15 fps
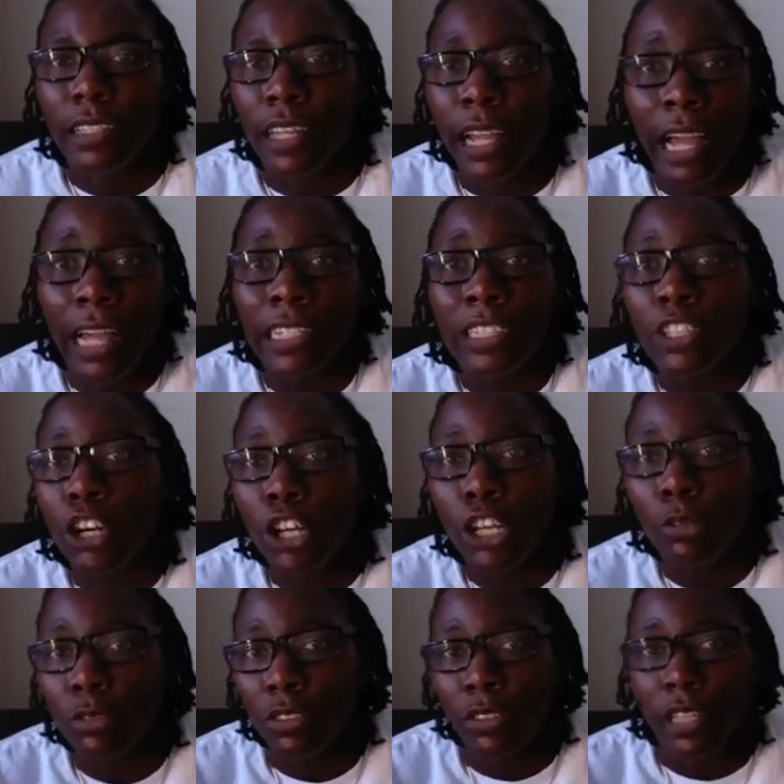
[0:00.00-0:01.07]
I didn't know it
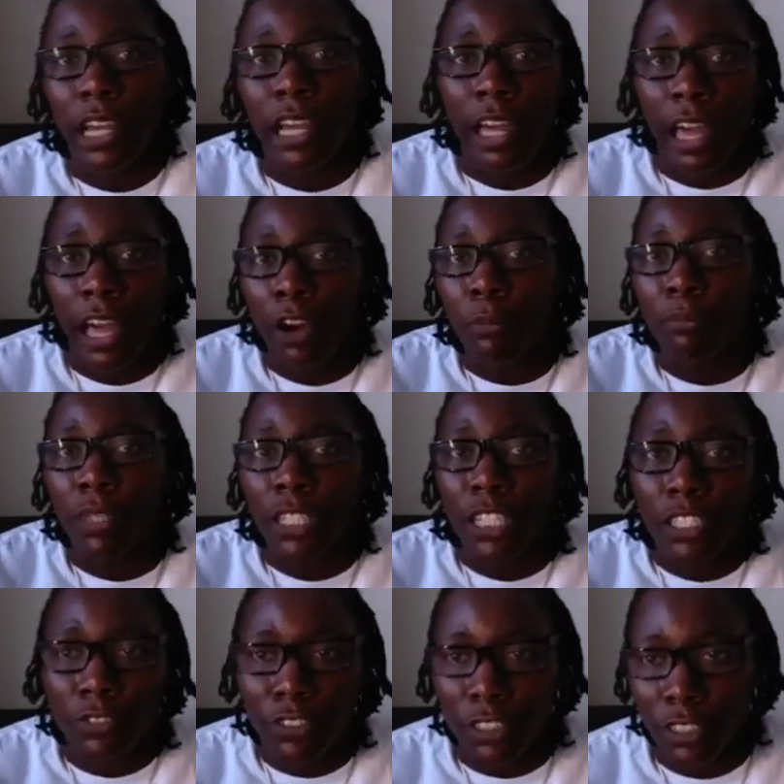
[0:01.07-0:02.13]
was how big
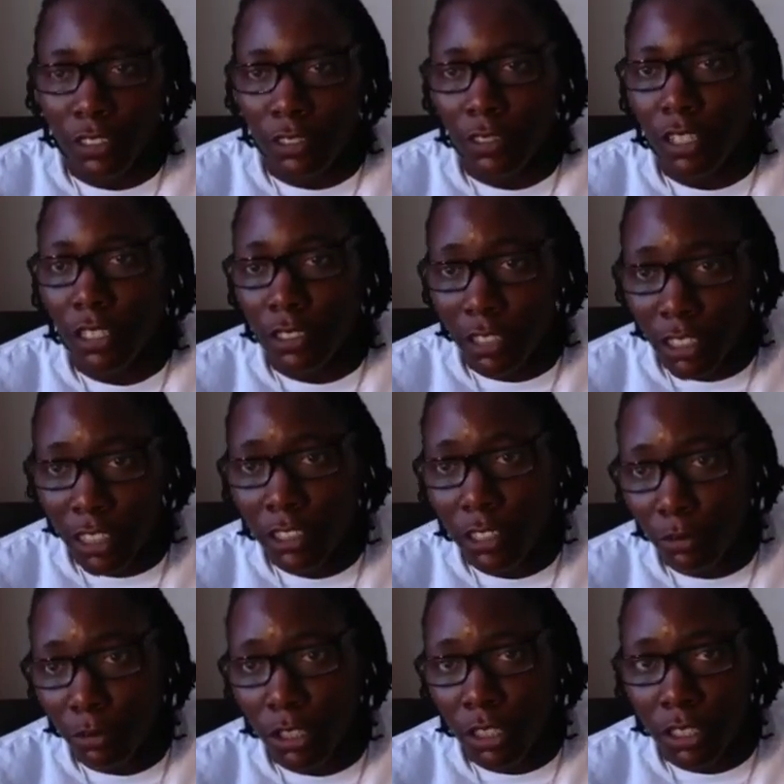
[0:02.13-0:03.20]
of a deal it
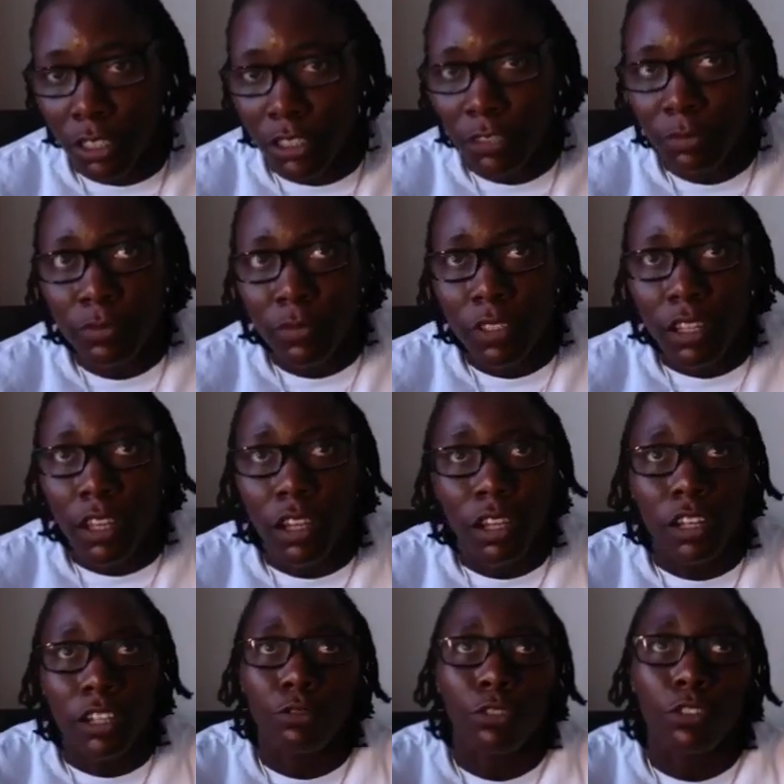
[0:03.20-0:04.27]
was
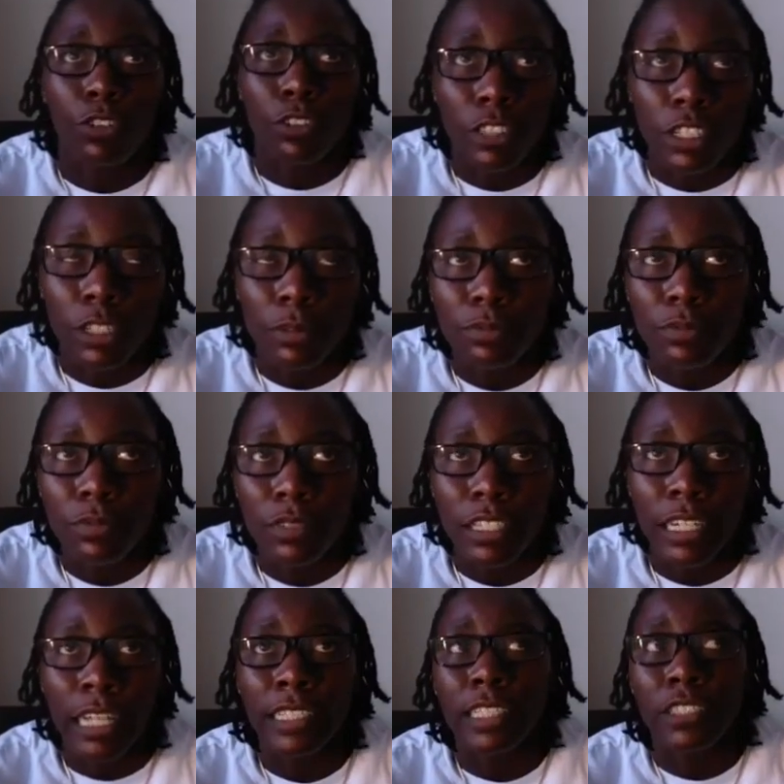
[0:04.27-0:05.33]
growing up. And
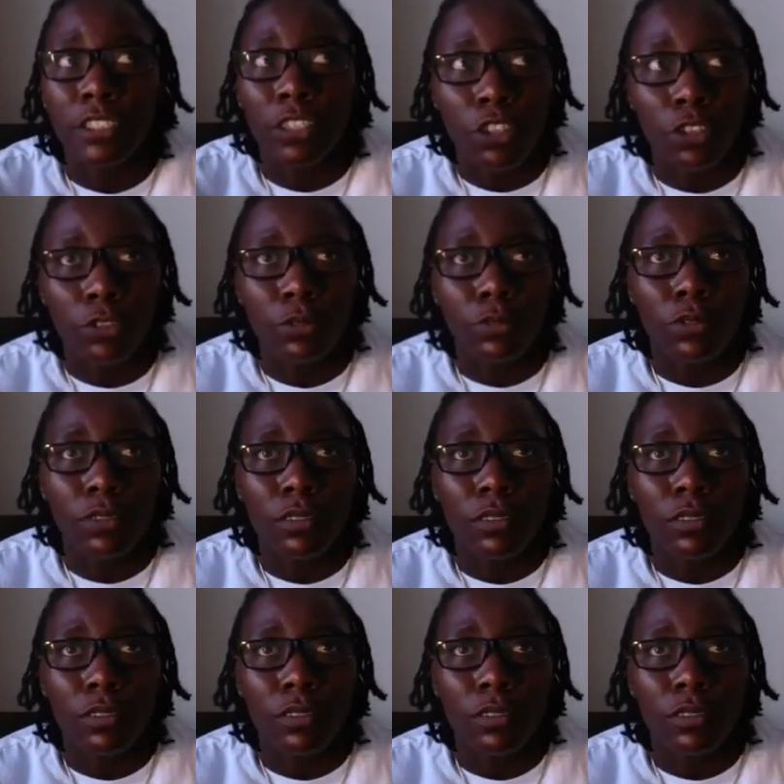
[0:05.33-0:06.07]
I didn't know